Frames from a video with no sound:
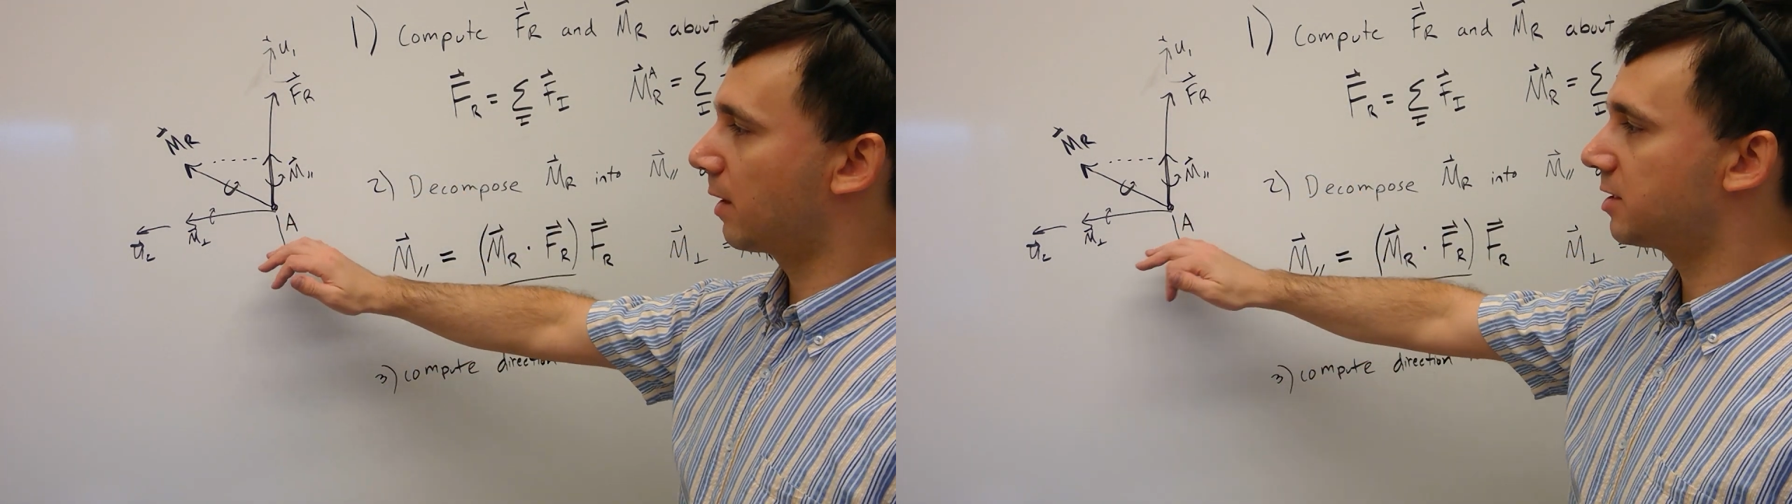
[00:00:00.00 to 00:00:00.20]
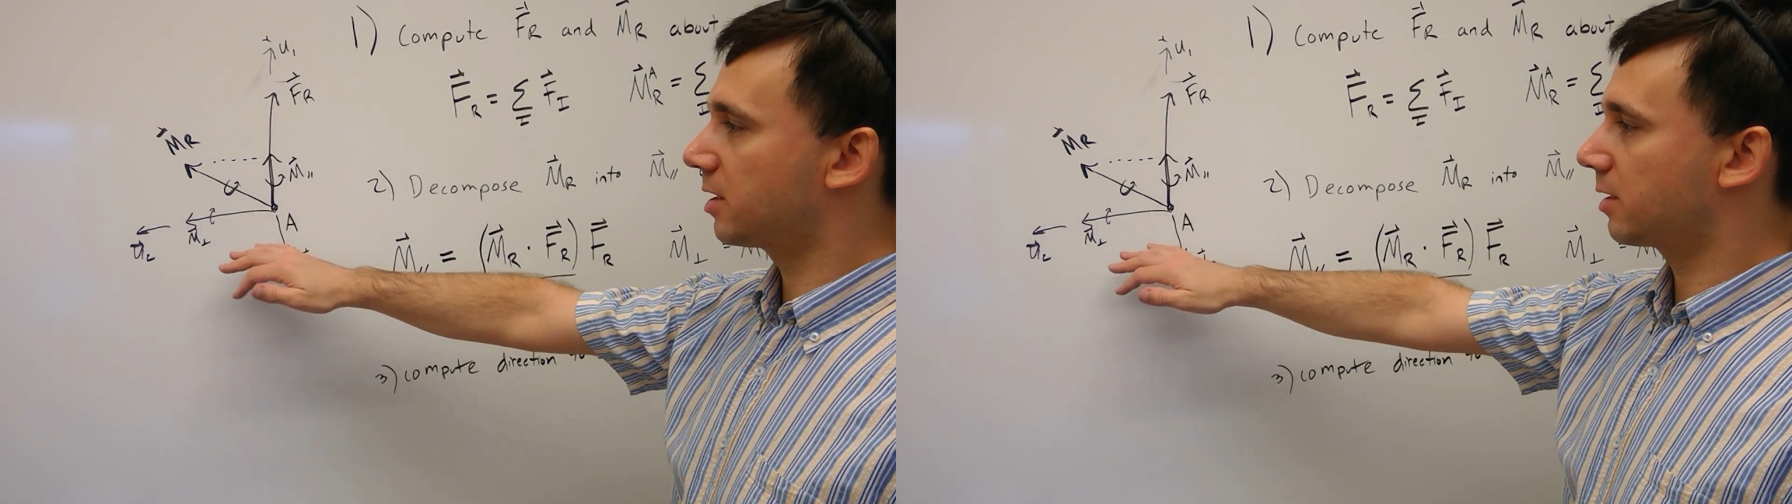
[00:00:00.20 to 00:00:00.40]

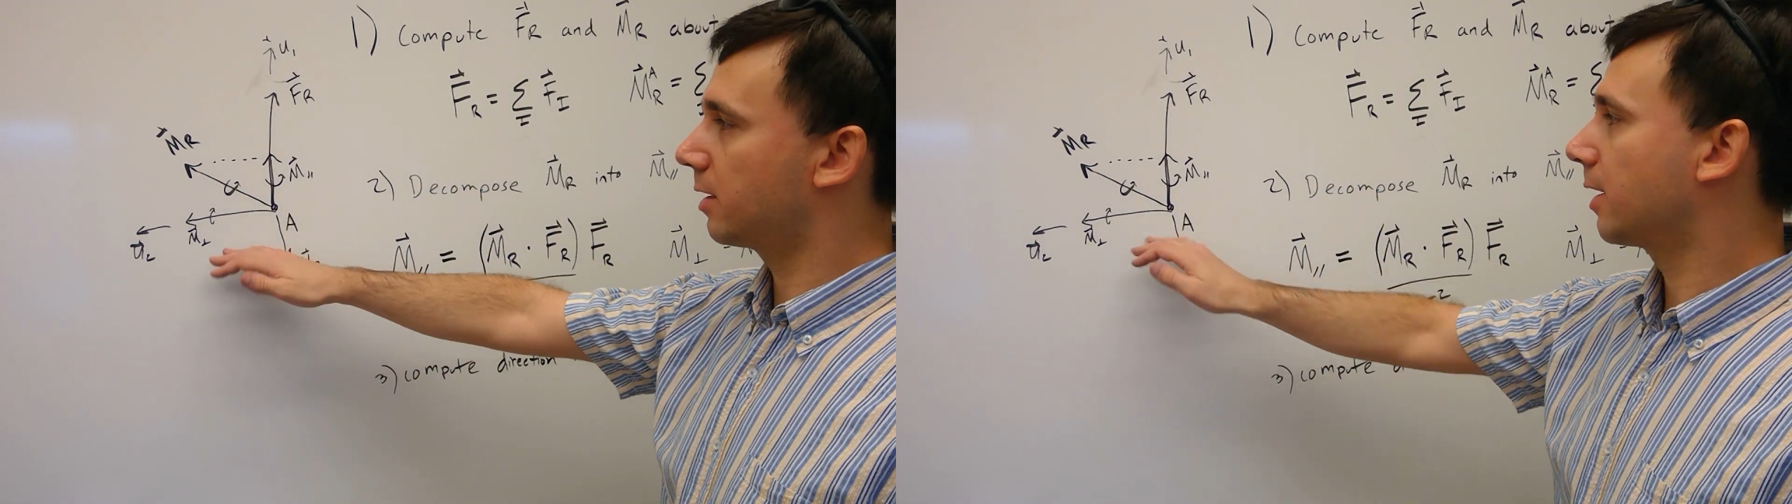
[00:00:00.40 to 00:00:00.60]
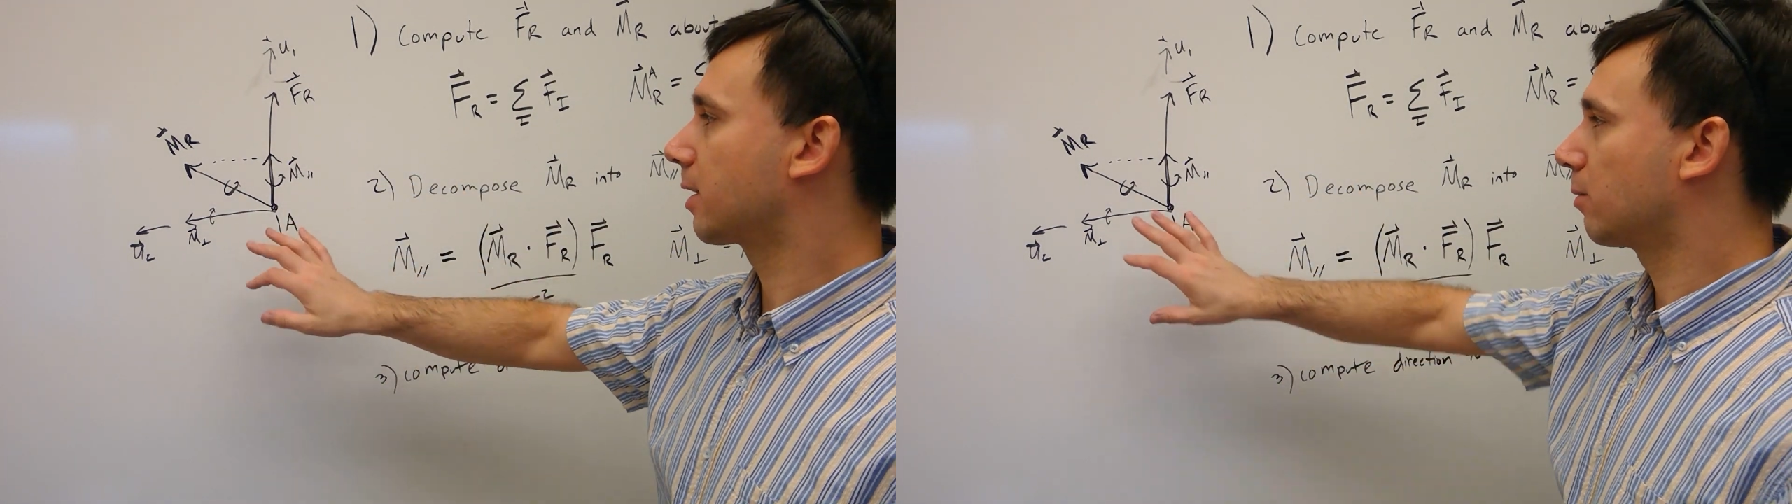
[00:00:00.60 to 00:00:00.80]
basically
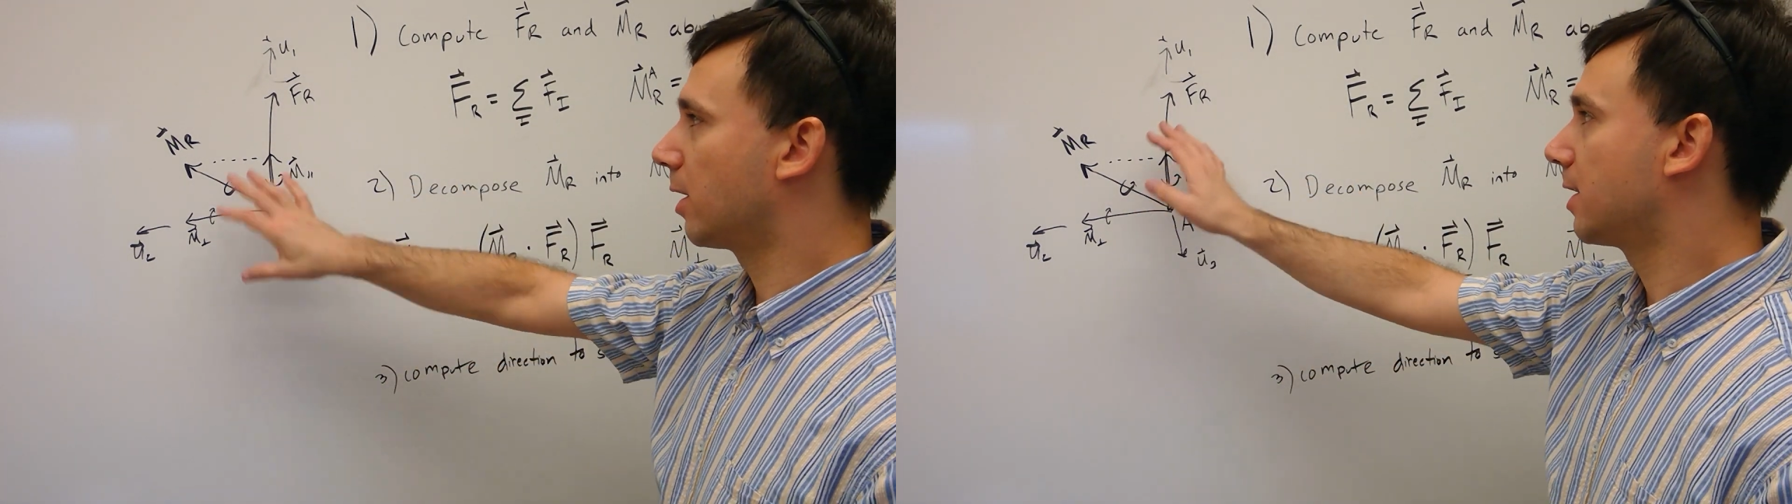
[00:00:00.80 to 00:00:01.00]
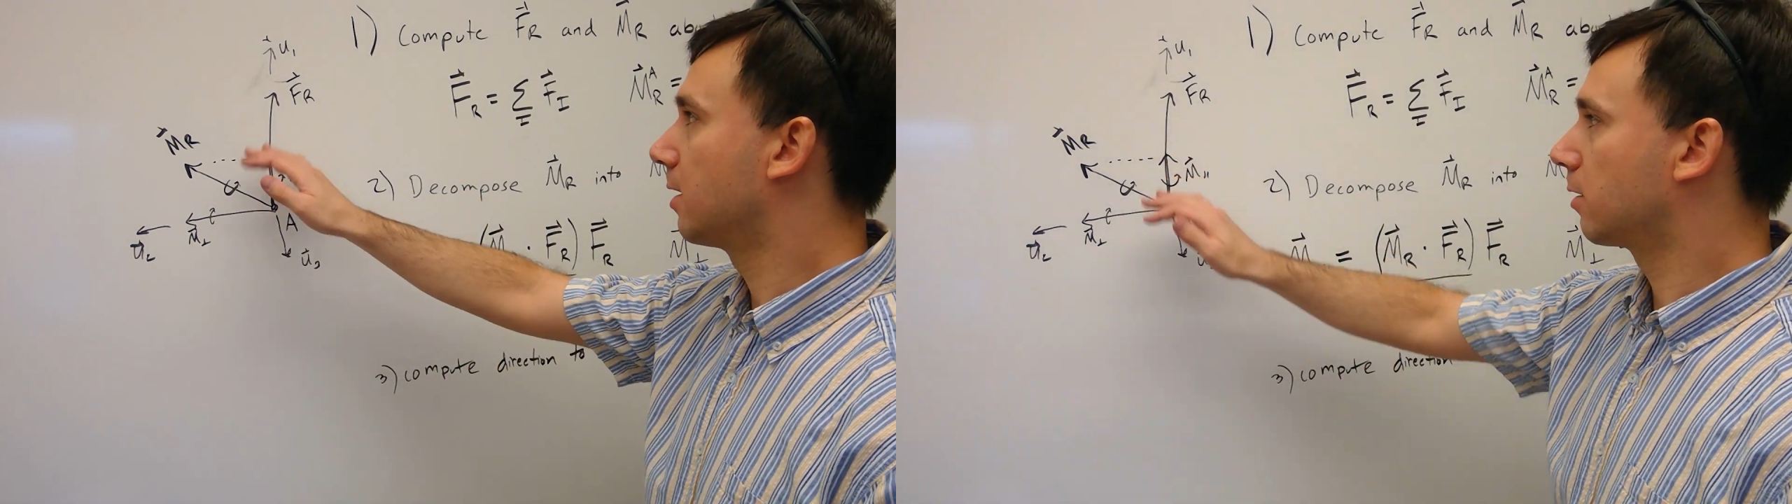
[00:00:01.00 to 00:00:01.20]
like a
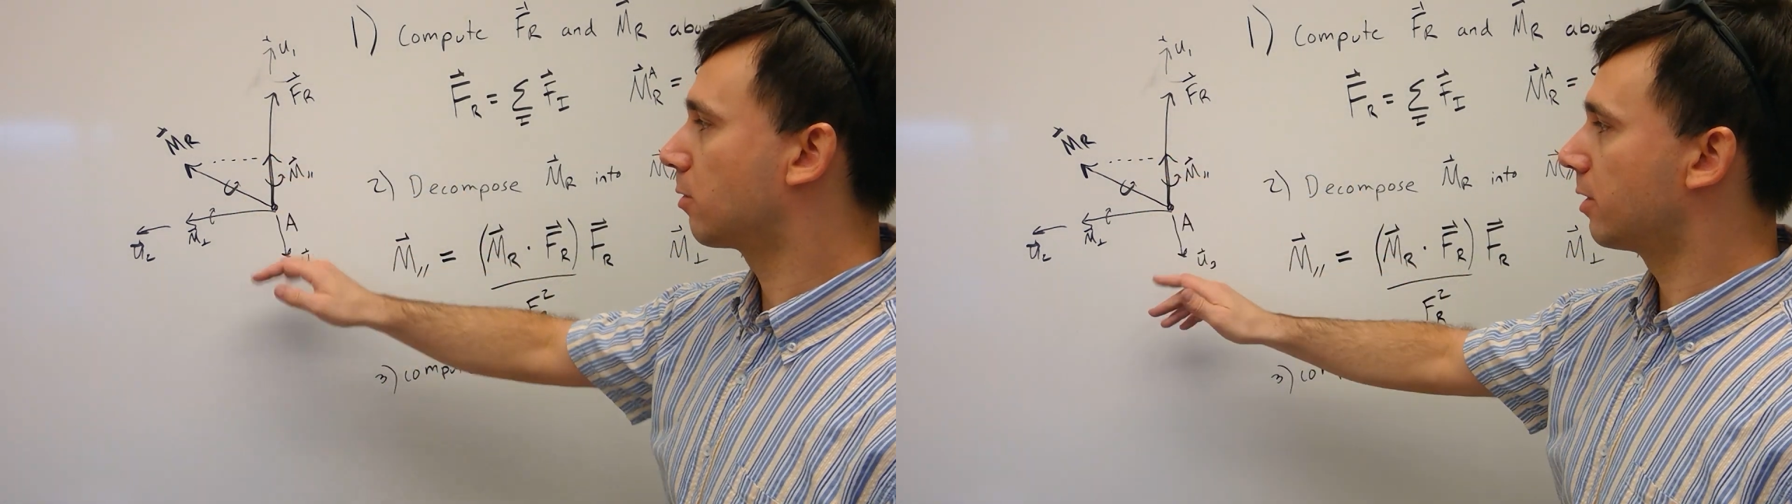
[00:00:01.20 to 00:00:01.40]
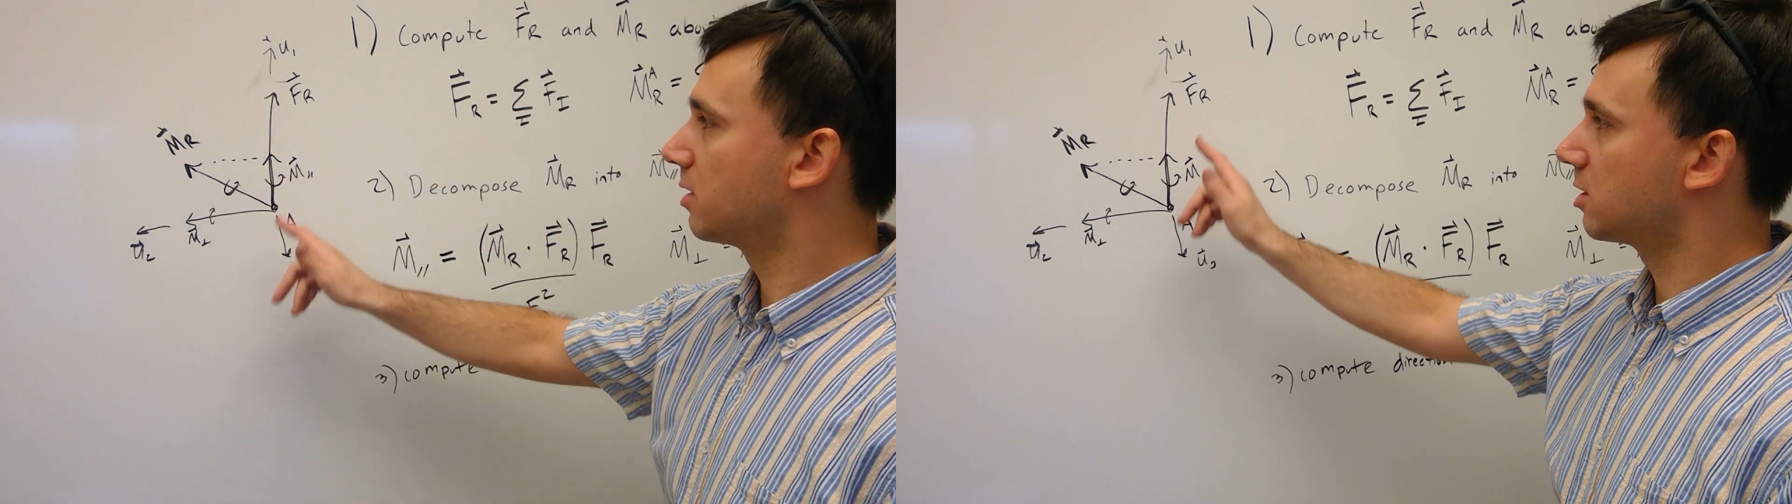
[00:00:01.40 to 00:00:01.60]
right-handed coordinate